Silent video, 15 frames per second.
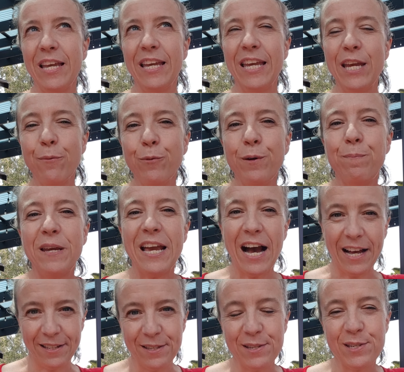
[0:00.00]
it would be
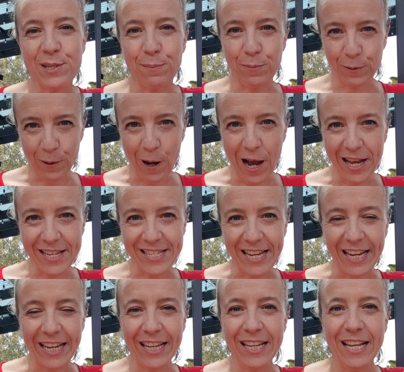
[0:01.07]

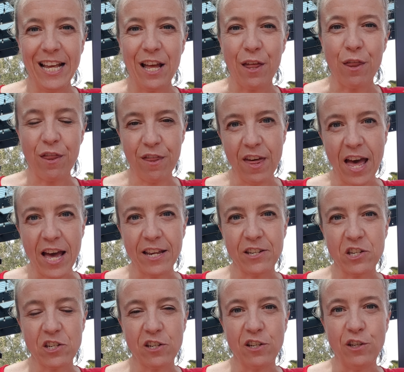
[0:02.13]
unsurprising
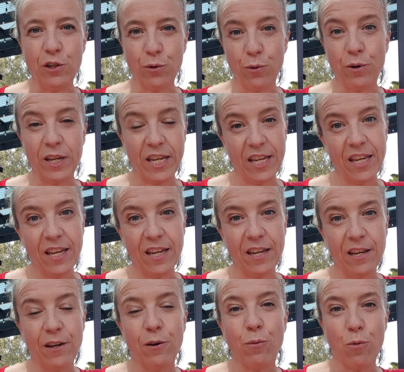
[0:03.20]
that you're
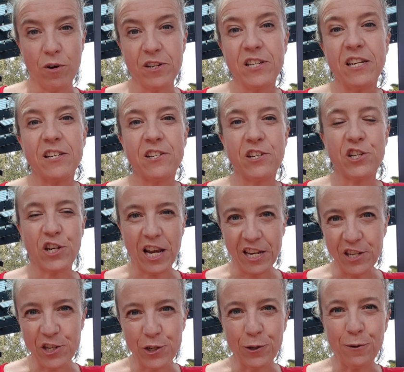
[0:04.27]
here wanting to
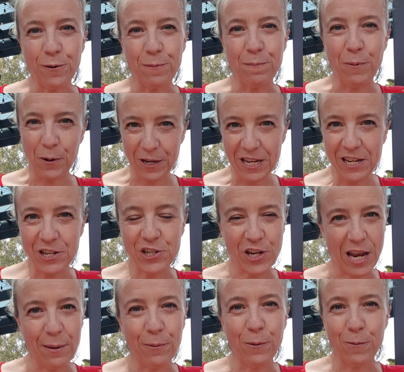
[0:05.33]
change your body
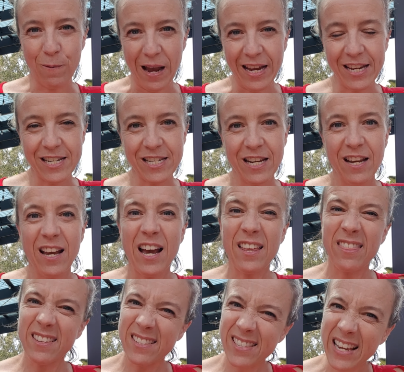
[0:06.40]
shape or weight at
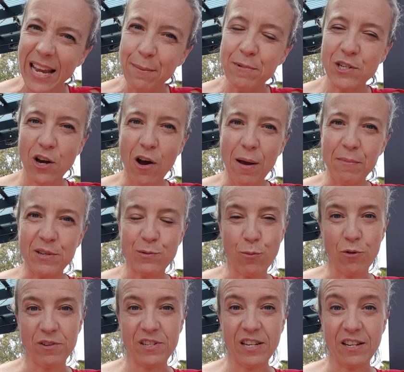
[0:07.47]
the same time as
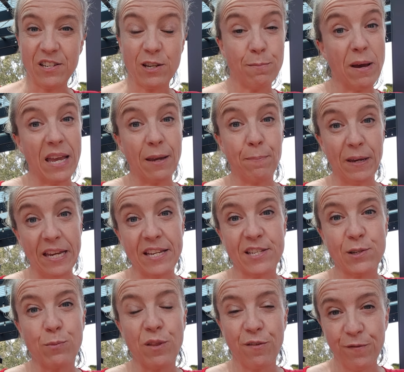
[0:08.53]
wanting to make peace
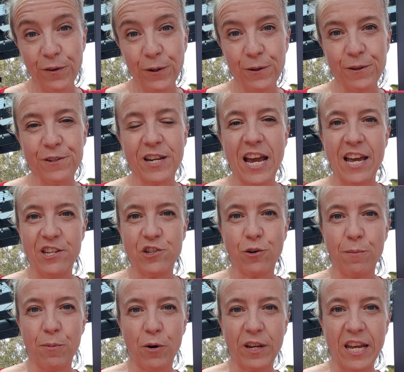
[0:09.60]
with food and your
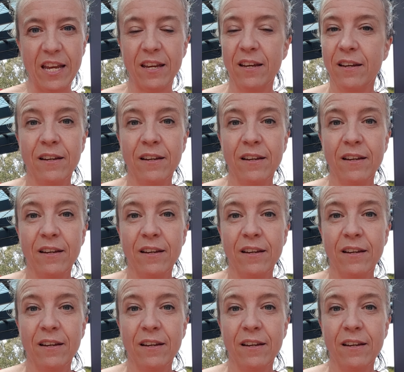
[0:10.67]
body.